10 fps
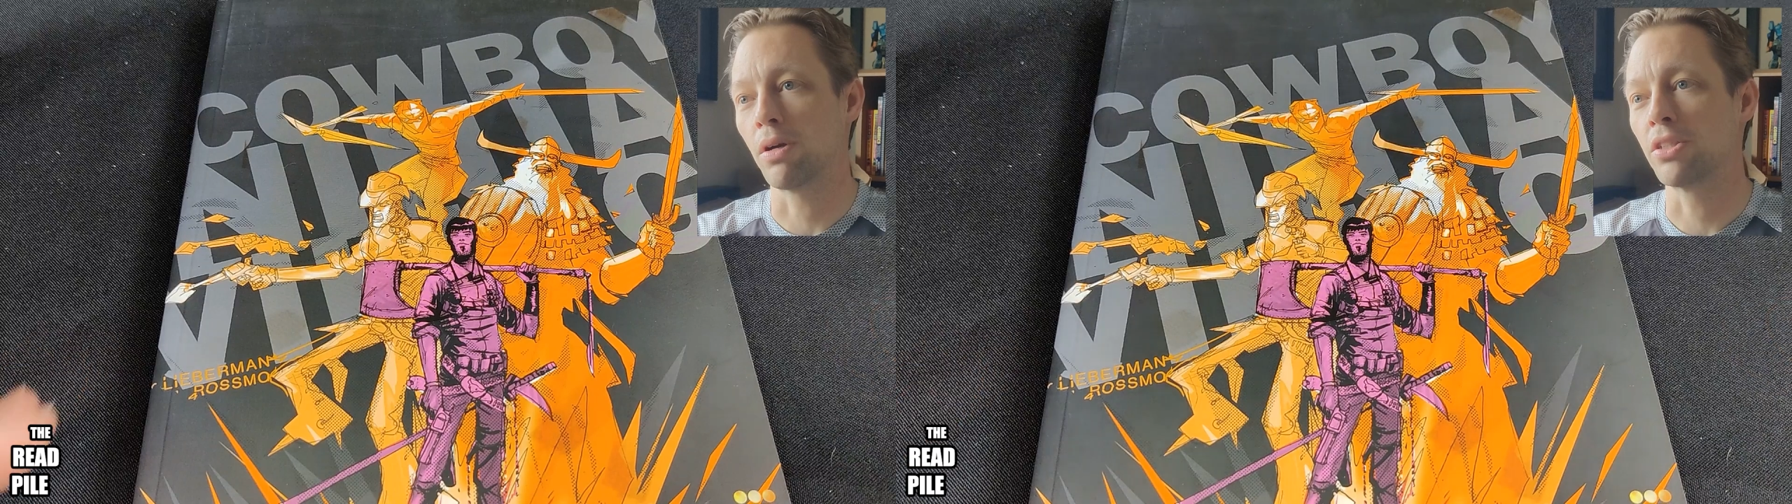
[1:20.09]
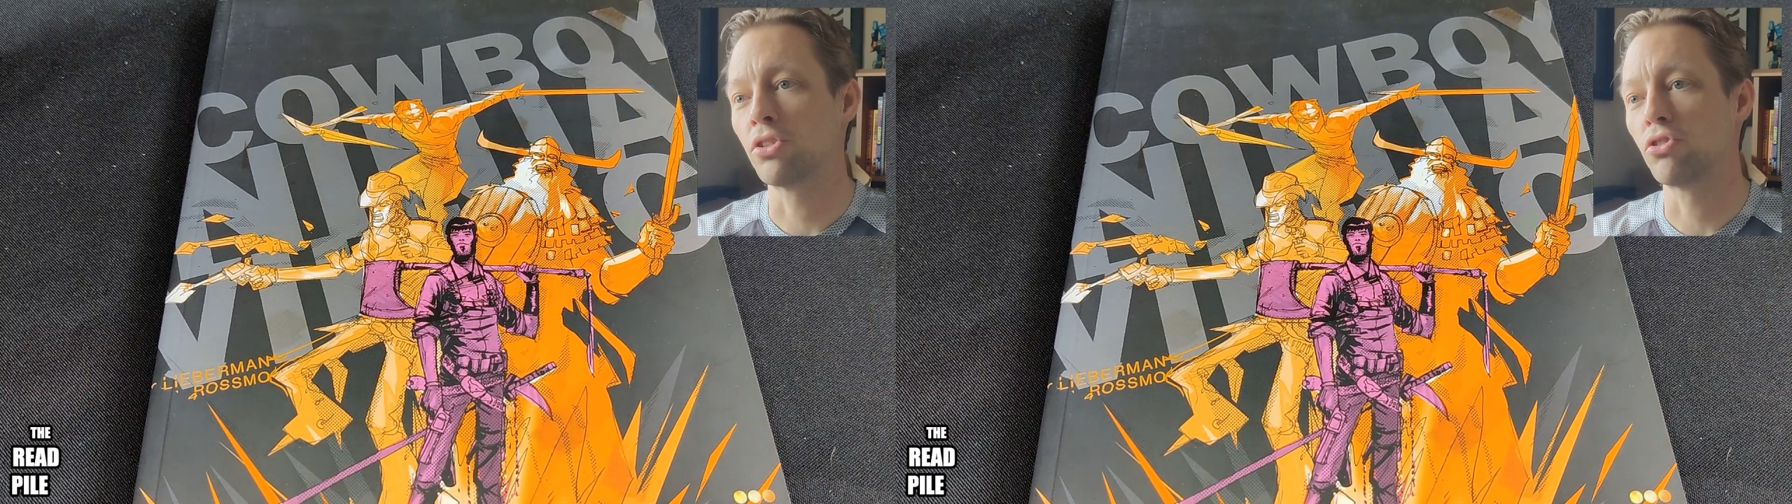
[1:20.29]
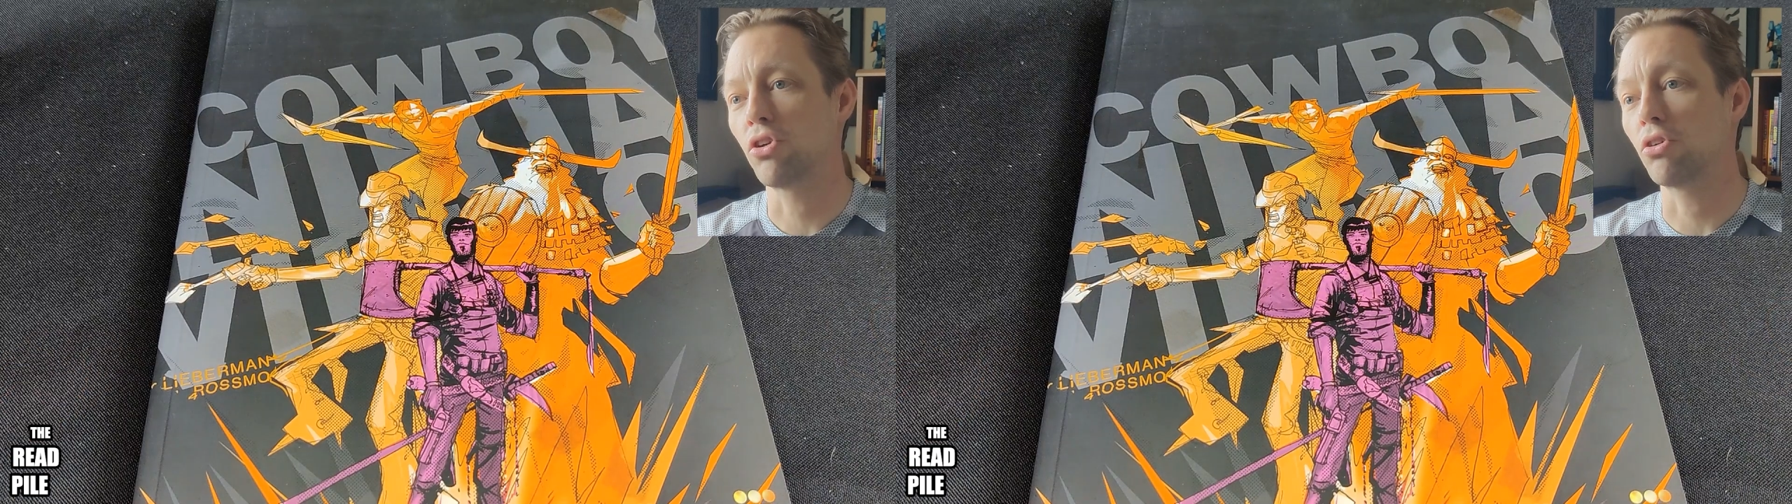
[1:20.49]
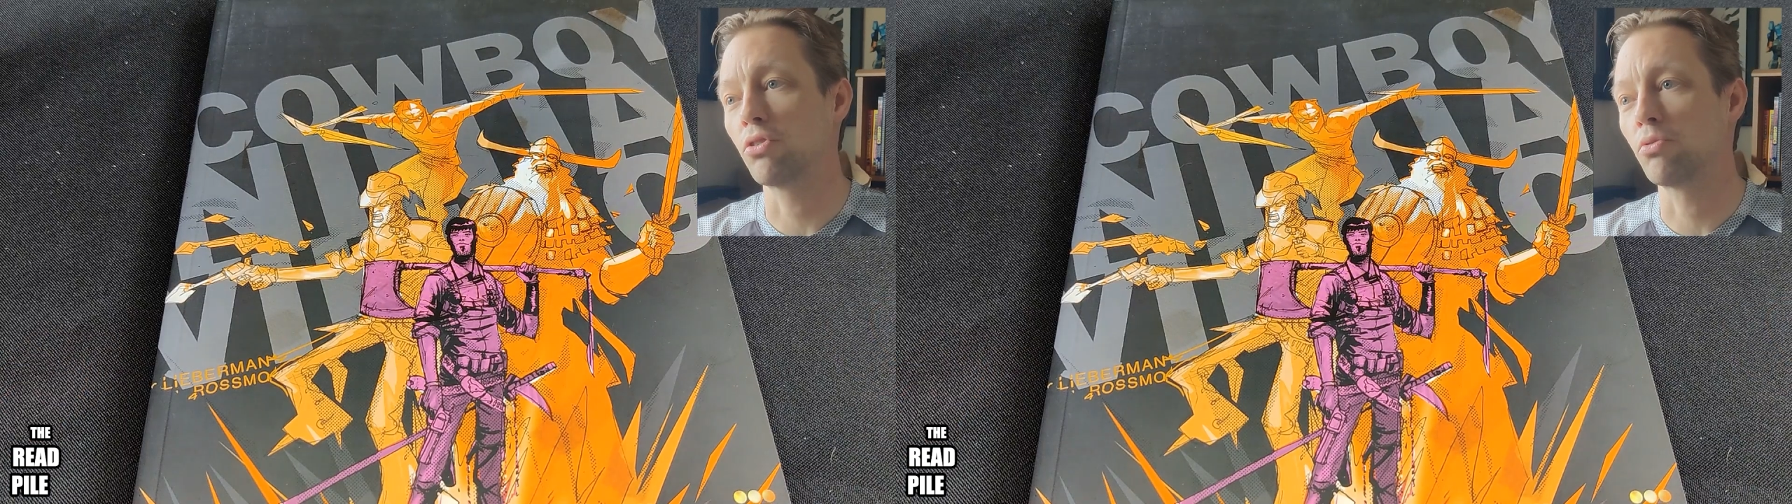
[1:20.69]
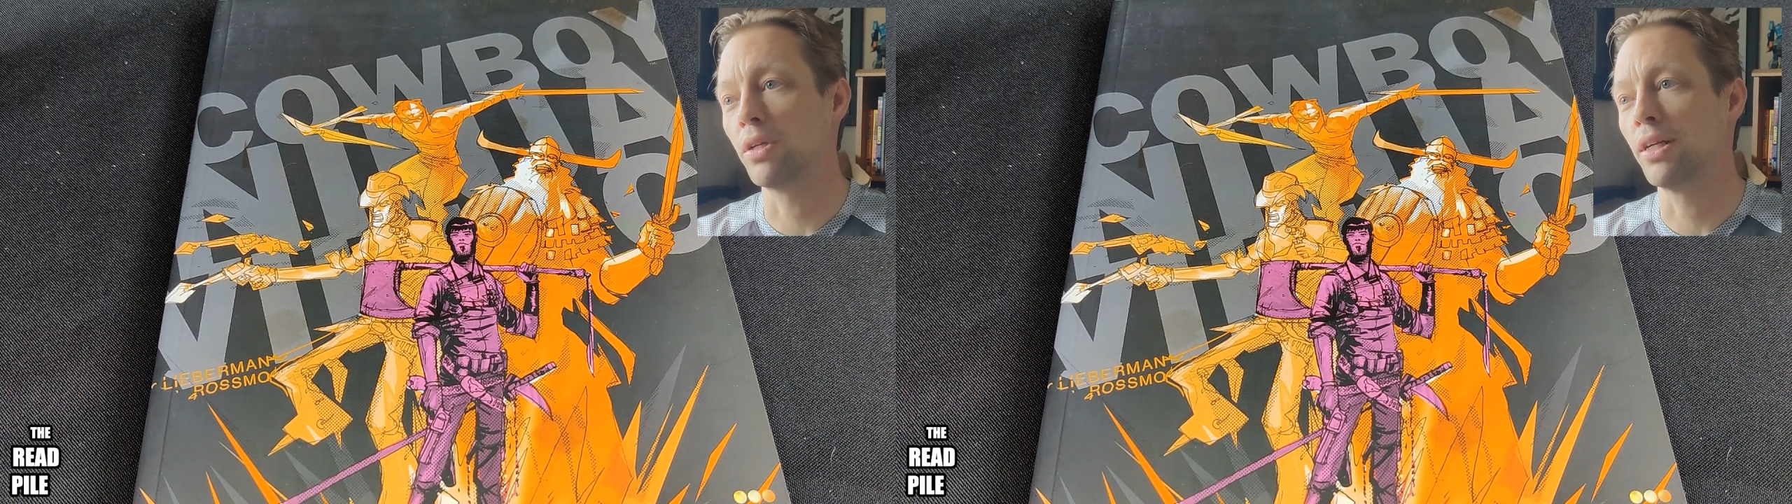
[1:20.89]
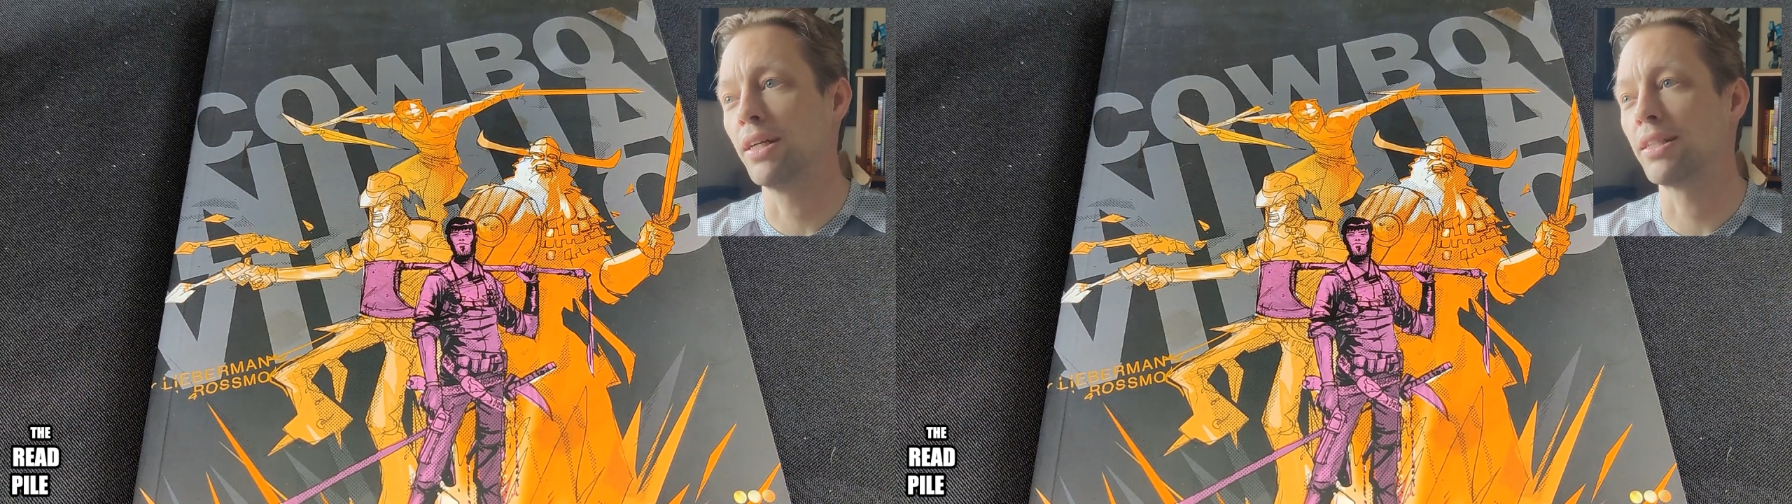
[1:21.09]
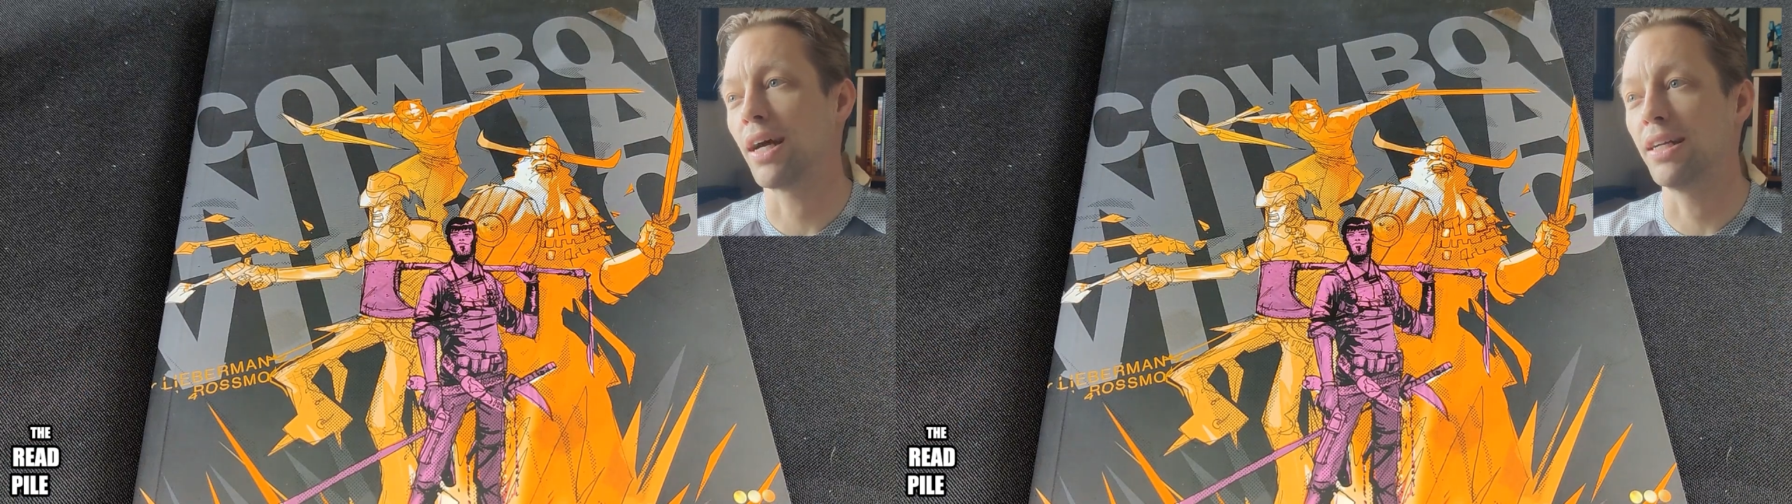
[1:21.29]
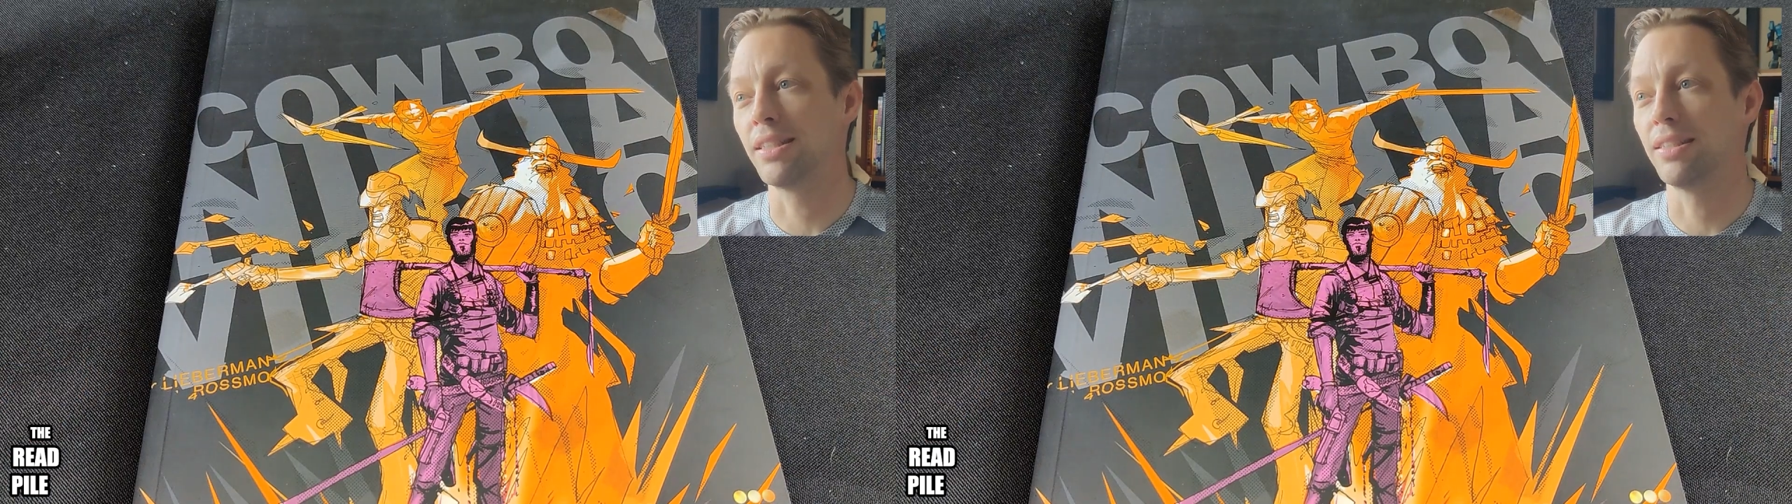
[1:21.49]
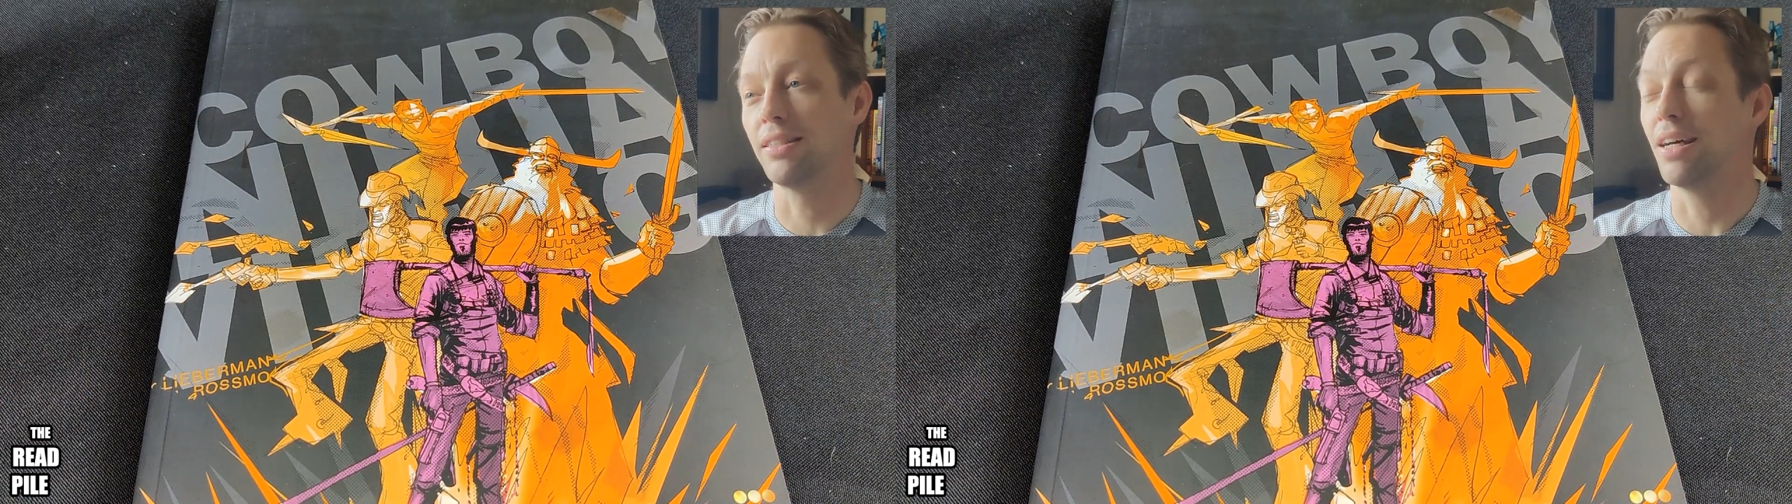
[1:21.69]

I started reading it. I